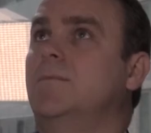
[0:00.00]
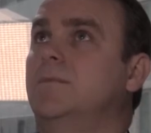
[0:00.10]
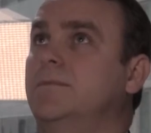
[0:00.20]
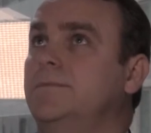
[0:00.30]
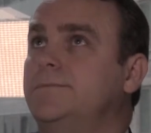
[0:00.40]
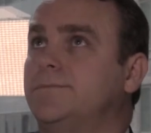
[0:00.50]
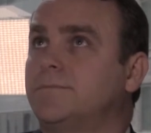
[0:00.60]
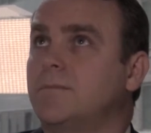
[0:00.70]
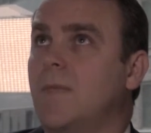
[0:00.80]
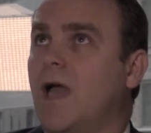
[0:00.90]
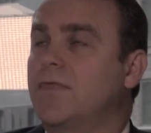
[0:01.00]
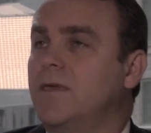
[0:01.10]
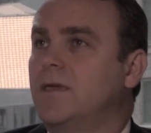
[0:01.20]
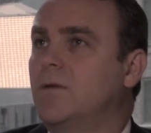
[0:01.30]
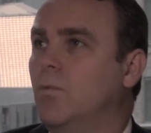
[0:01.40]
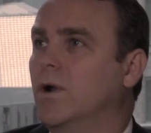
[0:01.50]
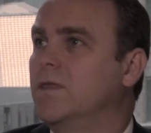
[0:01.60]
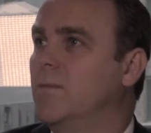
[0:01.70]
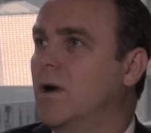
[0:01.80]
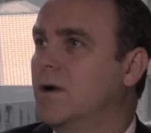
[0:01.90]
I think
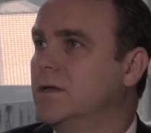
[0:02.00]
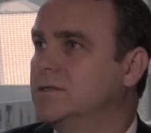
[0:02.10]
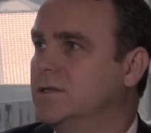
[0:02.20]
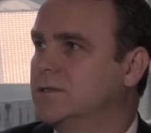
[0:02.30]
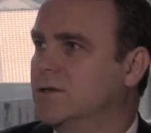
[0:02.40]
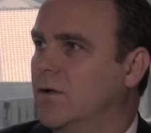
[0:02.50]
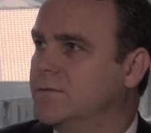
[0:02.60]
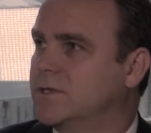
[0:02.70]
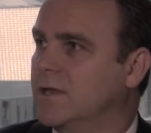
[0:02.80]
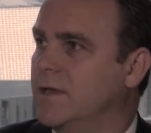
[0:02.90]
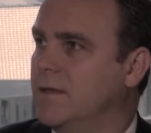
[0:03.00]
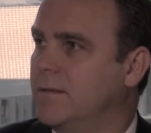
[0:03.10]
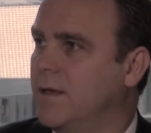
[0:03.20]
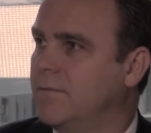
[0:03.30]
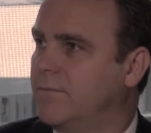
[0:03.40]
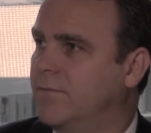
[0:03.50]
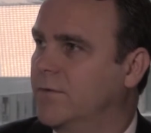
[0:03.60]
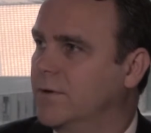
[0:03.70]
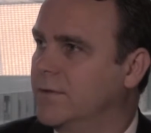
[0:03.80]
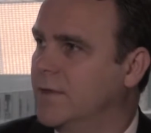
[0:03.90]
one of the markets is obviously
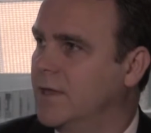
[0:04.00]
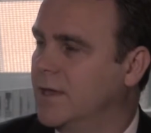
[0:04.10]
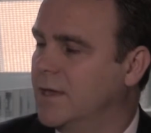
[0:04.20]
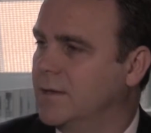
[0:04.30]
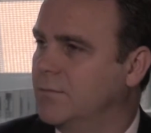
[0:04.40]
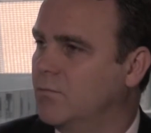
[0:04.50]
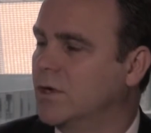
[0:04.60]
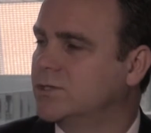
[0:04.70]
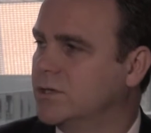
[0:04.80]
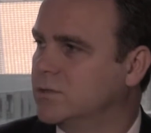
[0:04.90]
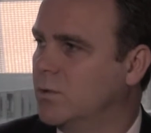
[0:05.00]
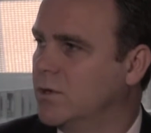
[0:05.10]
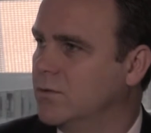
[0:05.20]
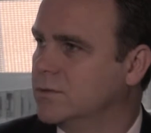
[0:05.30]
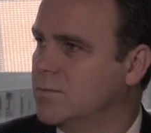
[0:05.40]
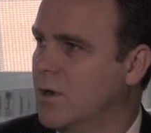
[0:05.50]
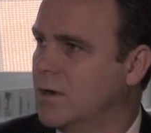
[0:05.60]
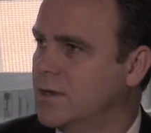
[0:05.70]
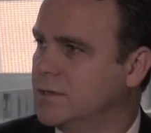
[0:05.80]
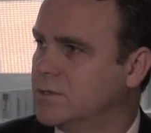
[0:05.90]
for the Russia is one of those
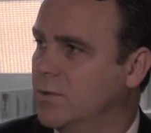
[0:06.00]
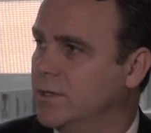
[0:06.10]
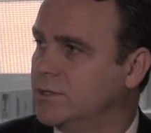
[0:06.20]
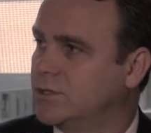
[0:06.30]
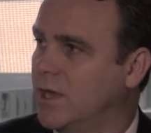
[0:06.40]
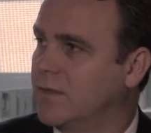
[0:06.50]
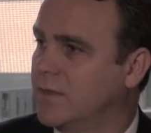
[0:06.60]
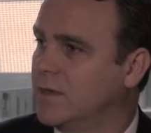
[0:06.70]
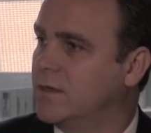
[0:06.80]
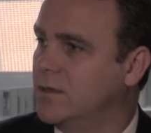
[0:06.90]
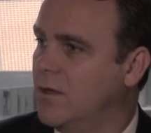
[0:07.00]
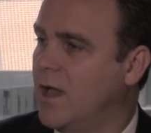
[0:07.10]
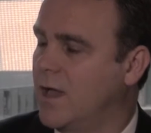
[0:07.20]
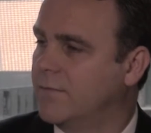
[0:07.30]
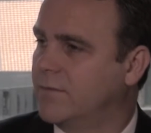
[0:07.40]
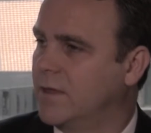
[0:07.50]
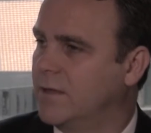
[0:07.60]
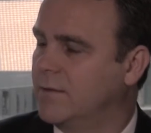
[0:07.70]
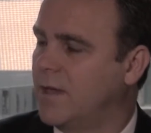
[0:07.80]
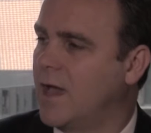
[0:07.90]
markets which I think you have
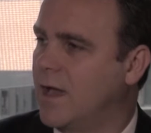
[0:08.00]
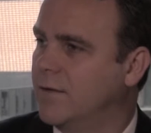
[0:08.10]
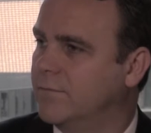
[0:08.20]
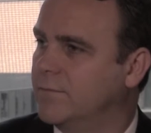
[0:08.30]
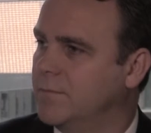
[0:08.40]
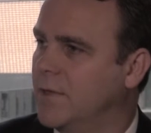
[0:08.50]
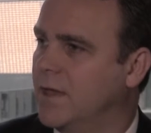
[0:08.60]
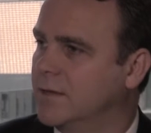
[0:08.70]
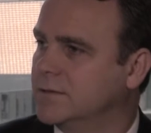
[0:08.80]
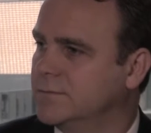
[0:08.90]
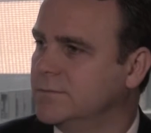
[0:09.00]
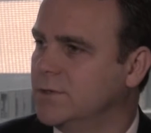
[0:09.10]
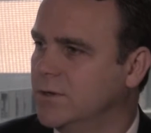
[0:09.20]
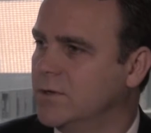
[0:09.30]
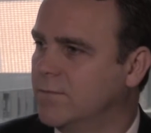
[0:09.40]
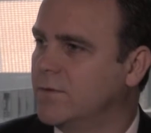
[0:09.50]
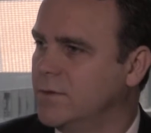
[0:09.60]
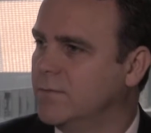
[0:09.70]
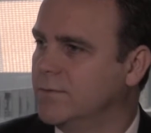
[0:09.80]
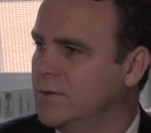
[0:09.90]
to have,
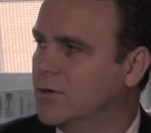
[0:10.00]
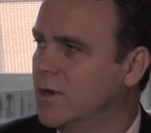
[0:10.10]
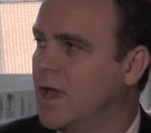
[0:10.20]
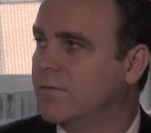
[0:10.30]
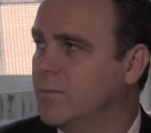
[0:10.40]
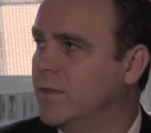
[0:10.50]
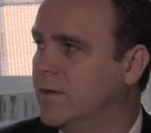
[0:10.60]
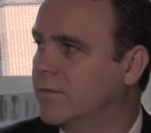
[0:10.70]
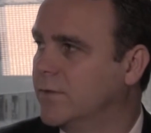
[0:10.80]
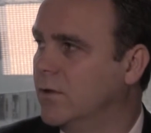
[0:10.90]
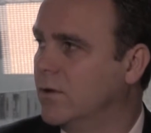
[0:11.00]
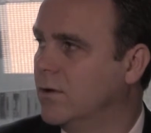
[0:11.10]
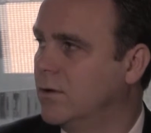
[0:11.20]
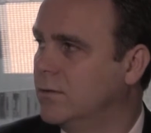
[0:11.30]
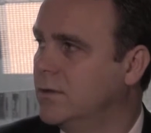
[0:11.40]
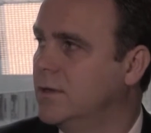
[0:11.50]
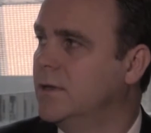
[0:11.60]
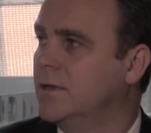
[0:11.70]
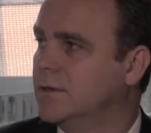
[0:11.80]
you're going to have to be in there for the long haul,